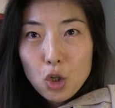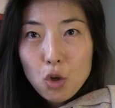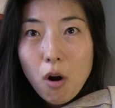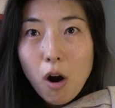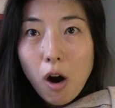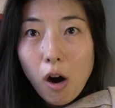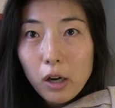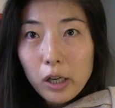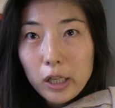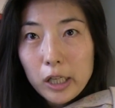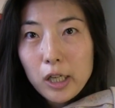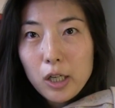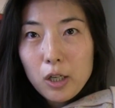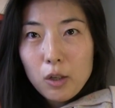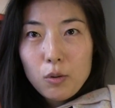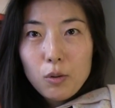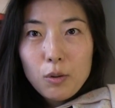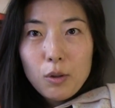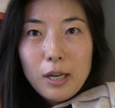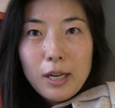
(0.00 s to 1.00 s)
to
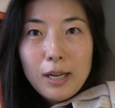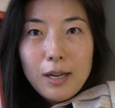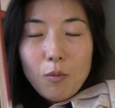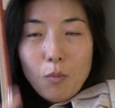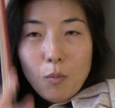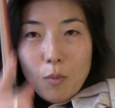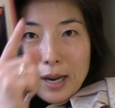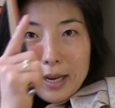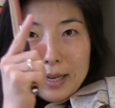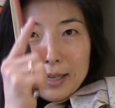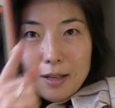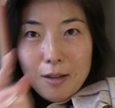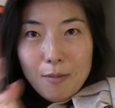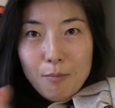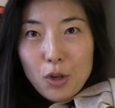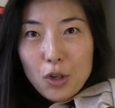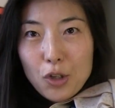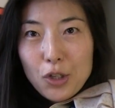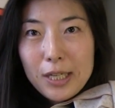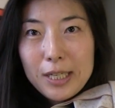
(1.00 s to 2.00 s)
arco when the
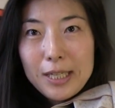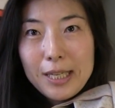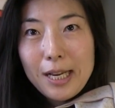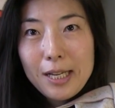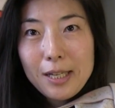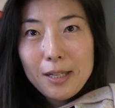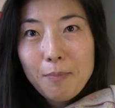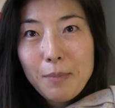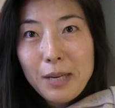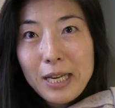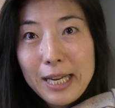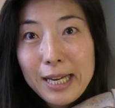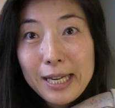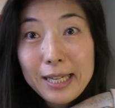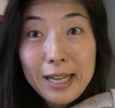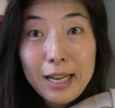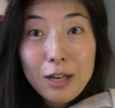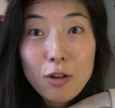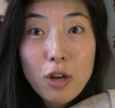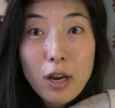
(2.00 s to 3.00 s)
music says,
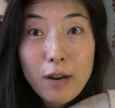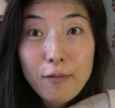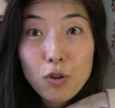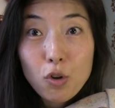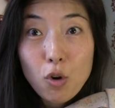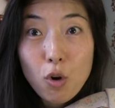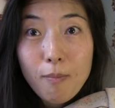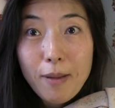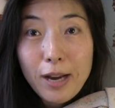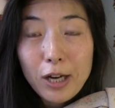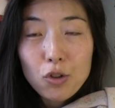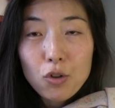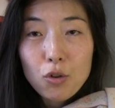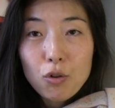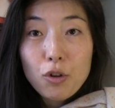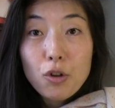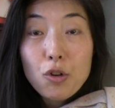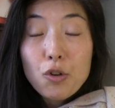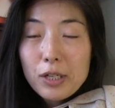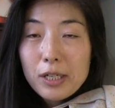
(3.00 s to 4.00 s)
meaning that you have to go back
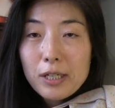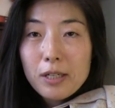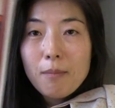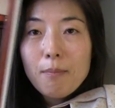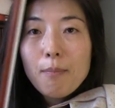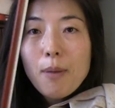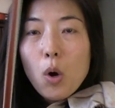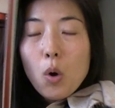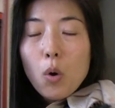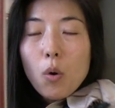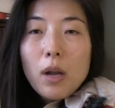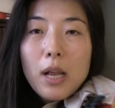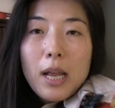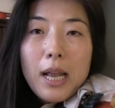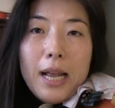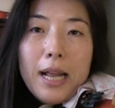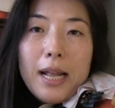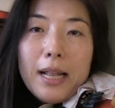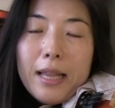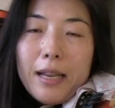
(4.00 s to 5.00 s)
to using the bow.
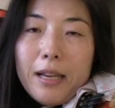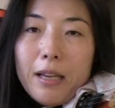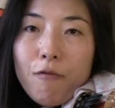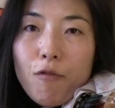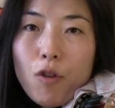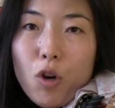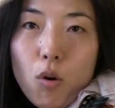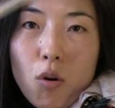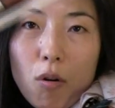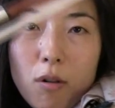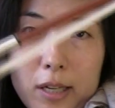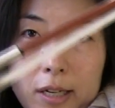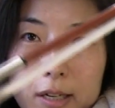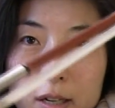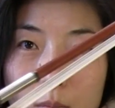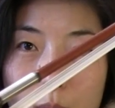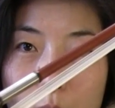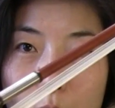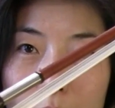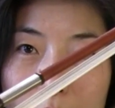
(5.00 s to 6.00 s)
Then if you're holding
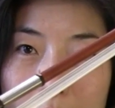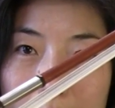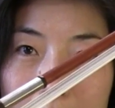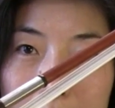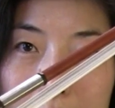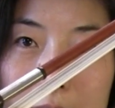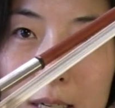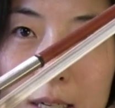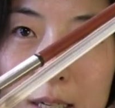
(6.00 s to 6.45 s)
the bow like